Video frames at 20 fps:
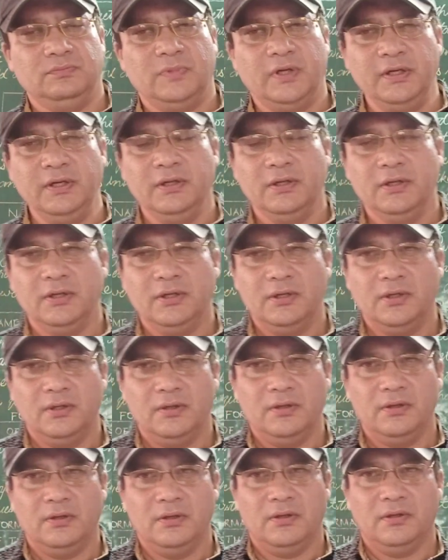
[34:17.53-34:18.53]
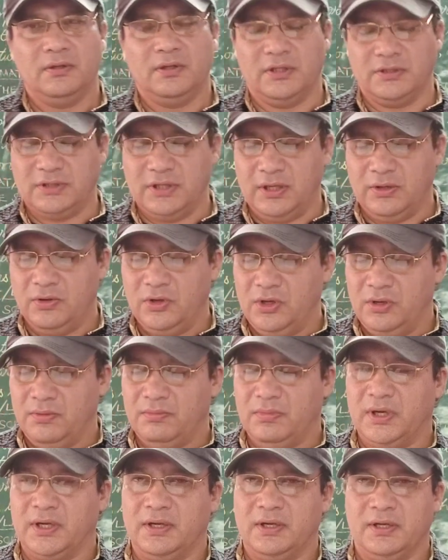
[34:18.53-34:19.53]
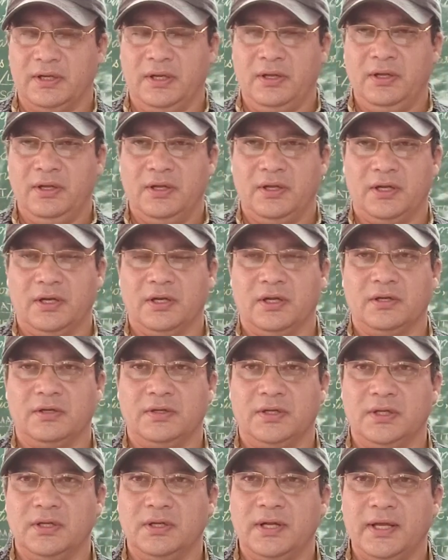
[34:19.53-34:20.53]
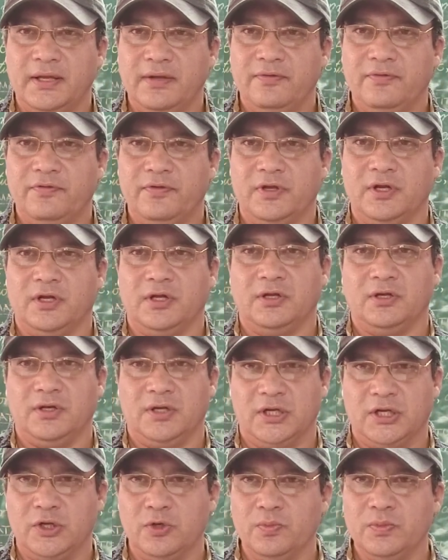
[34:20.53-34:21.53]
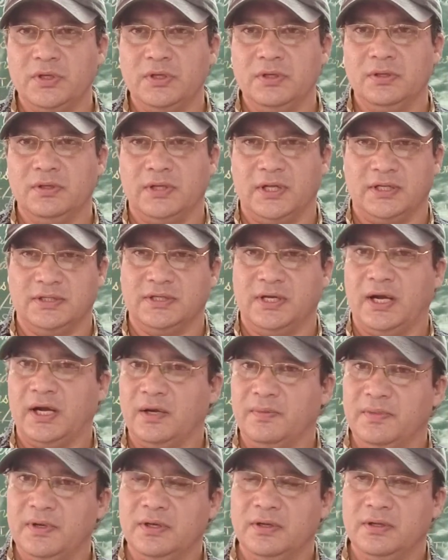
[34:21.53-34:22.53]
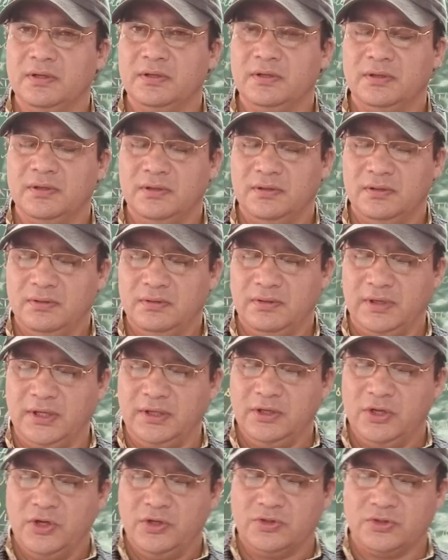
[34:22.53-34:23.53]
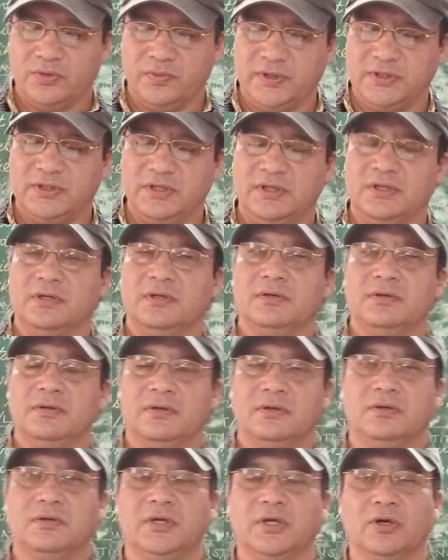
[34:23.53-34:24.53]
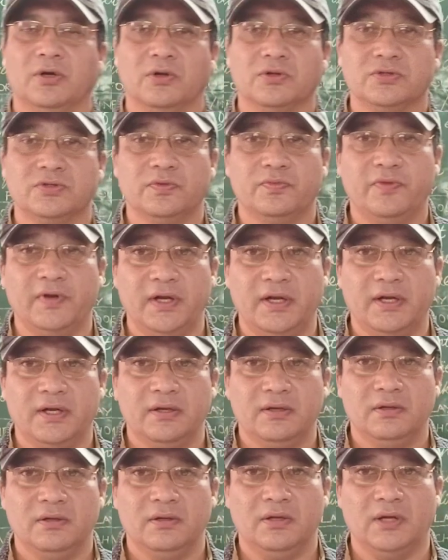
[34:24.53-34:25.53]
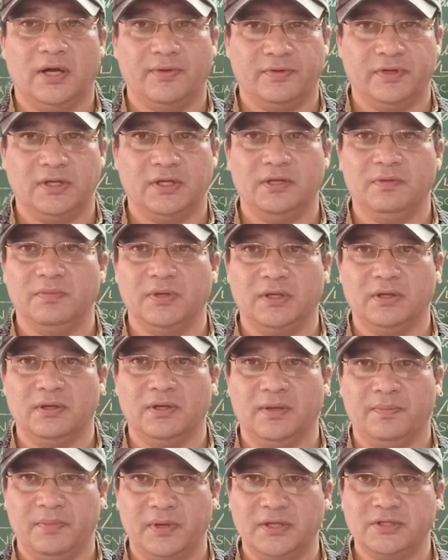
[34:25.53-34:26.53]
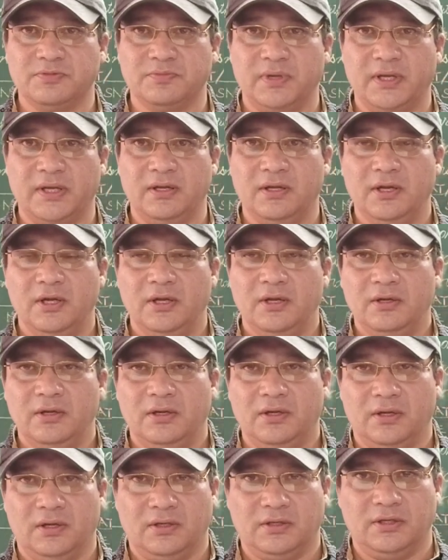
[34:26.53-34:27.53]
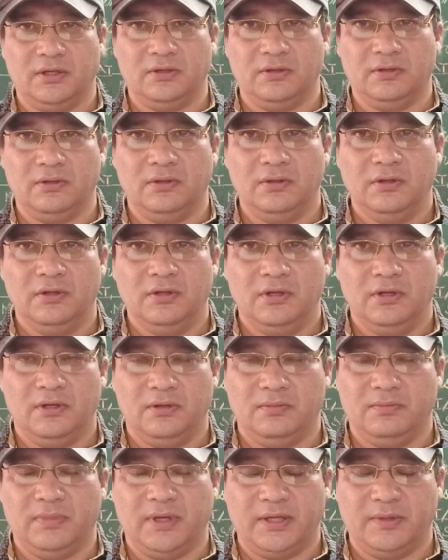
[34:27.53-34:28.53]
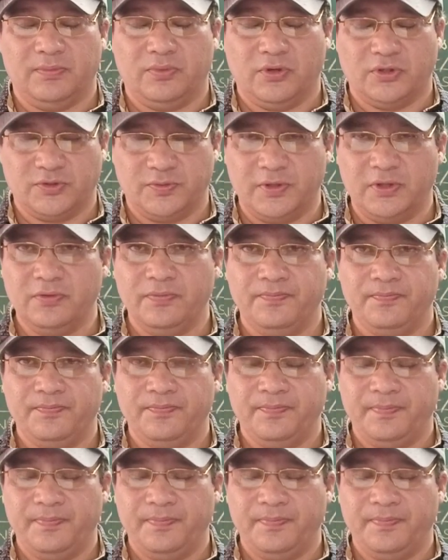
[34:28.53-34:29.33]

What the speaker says: Right? There's not. But in a real life, in a real human, there is a heartbeat. Right? So which here King Alonso felt after he being embraced by by Prospero.